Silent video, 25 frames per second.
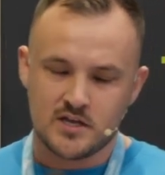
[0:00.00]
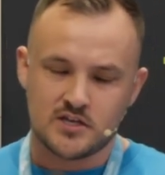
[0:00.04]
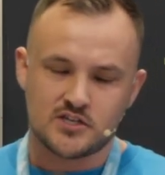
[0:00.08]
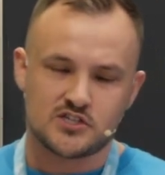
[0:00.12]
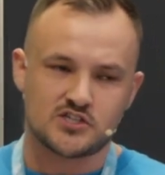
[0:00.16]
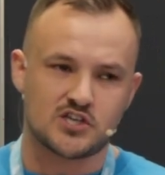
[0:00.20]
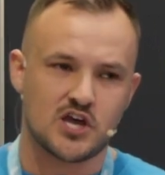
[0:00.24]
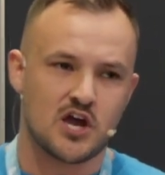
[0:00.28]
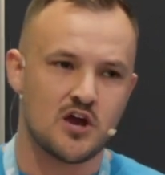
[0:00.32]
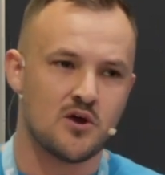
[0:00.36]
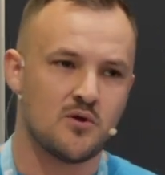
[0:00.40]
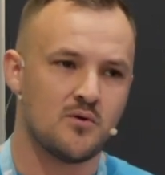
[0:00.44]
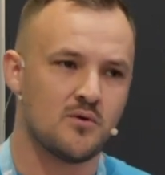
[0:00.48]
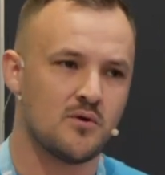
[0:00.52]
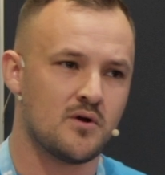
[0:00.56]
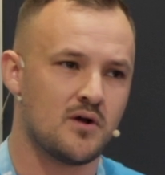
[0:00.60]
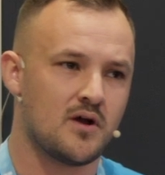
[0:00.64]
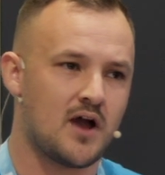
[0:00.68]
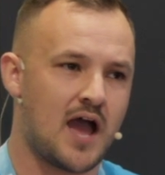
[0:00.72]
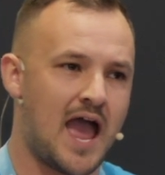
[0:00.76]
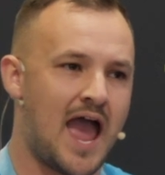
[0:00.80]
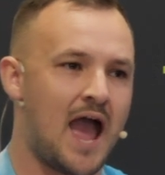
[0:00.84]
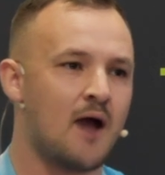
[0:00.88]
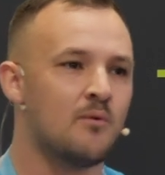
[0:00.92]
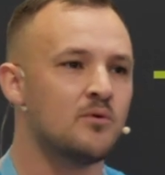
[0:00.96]
So
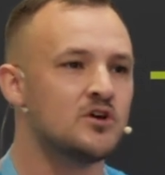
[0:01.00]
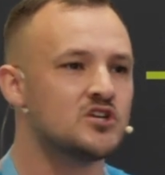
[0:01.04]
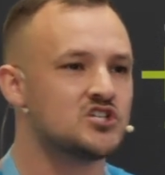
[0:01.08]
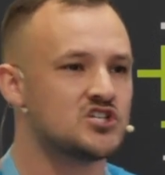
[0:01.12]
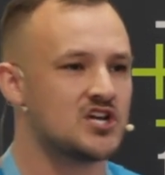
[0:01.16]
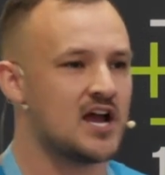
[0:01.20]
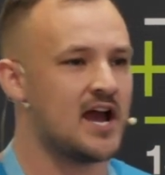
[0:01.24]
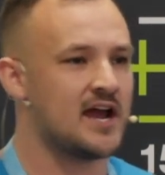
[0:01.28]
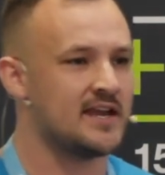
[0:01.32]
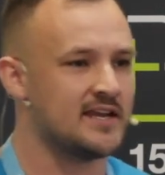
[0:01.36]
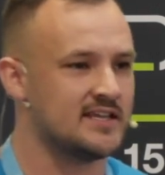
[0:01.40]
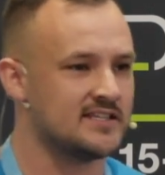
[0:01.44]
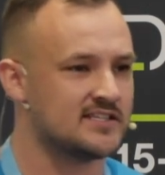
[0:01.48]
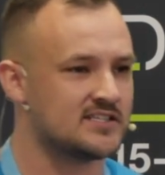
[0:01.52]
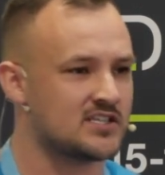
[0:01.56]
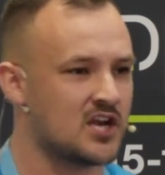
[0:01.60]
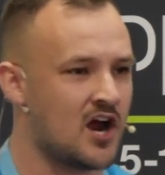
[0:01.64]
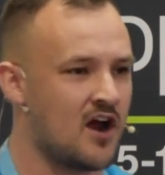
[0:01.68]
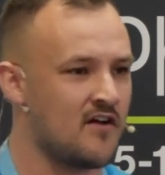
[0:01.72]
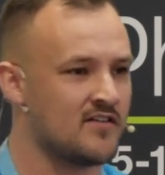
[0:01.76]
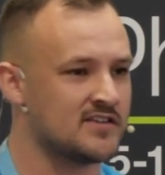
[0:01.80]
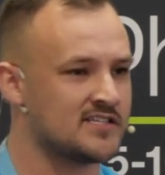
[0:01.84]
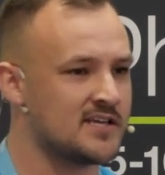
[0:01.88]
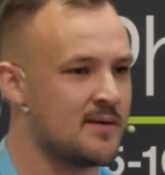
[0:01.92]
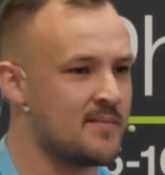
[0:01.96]
our shining
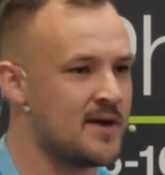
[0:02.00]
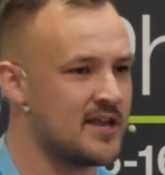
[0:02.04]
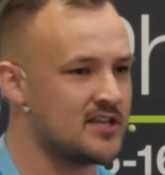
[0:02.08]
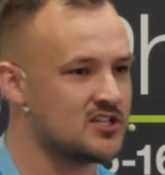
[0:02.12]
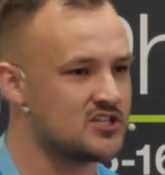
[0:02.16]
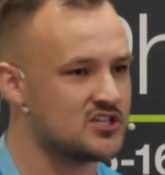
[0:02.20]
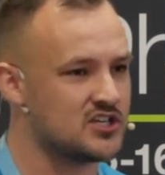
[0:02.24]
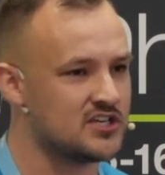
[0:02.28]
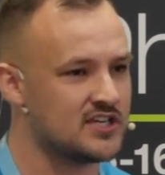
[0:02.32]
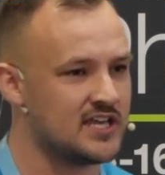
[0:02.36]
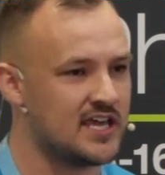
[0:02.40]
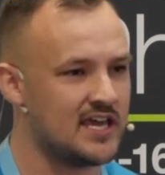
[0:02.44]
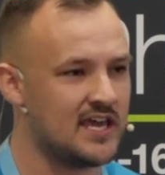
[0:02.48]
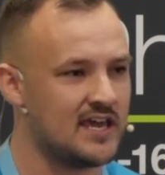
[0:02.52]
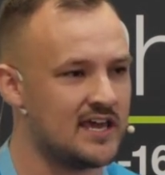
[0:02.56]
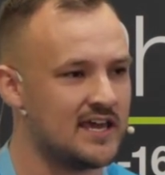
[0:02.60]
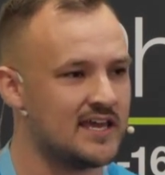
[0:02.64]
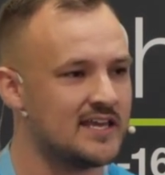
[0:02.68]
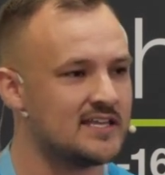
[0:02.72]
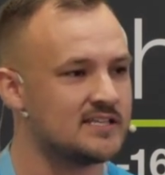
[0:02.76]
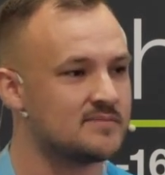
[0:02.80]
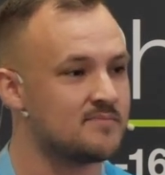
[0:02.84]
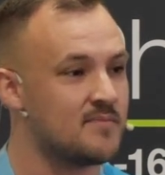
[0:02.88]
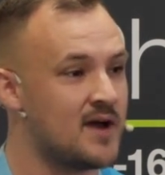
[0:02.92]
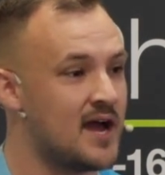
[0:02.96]
star, as I mentioned here,
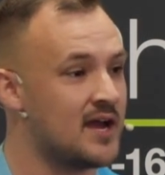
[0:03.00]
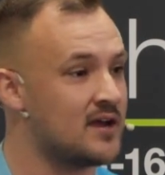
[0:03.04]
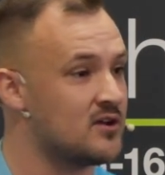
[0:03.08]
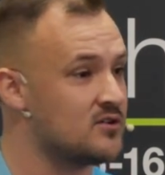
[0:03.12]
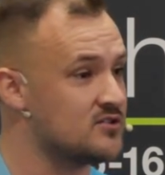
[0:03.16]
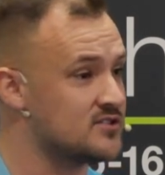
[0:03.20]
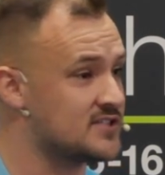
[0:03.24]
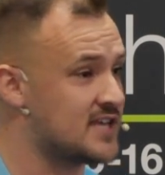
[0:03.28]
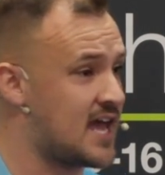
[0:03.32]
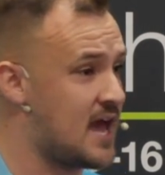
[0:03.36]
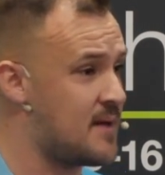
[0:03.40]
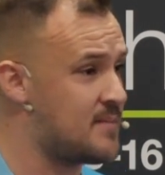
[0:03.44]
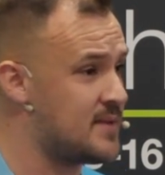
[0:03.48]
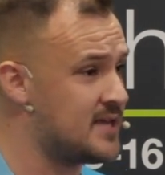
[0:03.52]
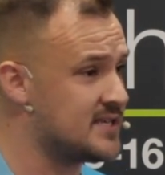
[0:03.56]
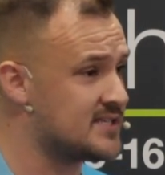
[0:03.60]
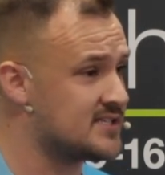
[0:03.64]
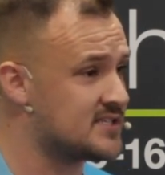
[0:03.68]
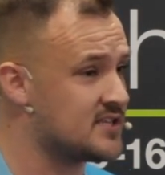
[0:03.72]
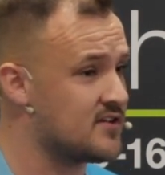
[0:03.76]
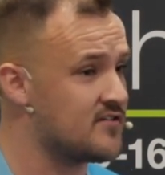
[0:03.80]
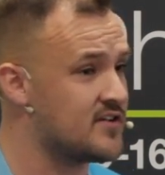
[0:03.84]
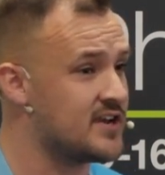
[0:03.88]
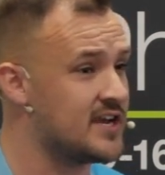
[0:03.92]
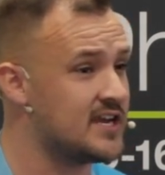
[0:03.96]
is Michael's
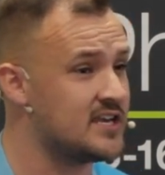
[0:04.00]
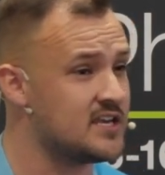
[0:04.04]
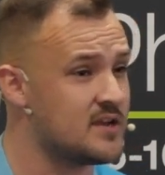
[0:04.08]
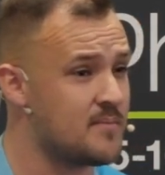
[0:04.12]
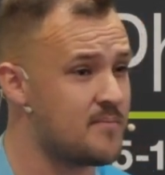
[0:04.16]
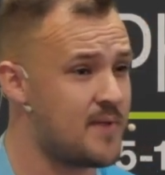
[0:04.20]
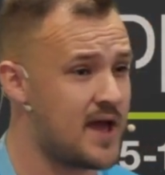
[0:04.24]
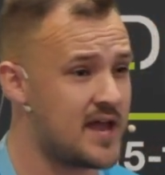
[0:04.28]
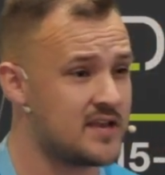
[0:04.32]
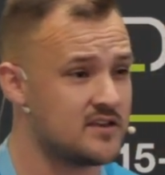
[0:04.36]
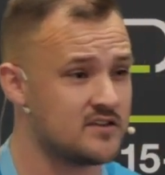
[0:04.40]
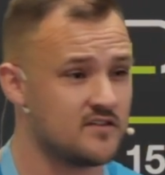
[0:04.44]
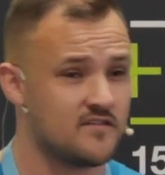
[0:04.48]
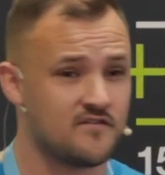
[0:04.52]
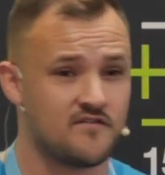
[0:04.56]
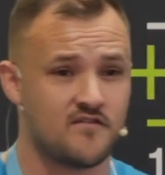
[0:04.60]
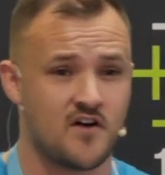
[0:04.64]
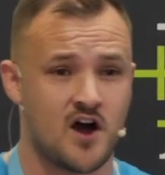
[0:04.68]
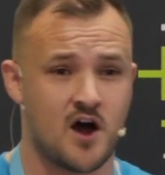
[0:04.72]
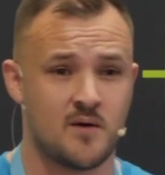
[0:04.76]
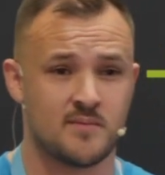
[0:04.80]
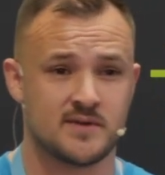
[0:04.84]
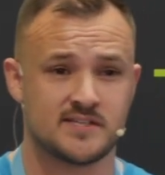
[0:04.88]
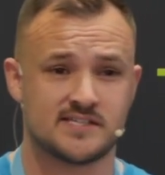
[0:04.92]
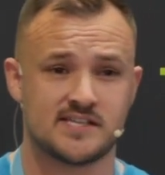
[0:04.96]
Chemists. They're an independent
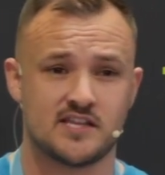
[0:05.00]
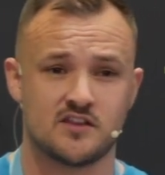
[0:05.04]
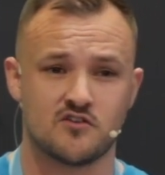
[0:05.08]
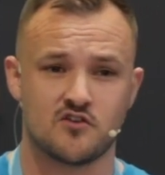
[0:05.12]
pharmacy.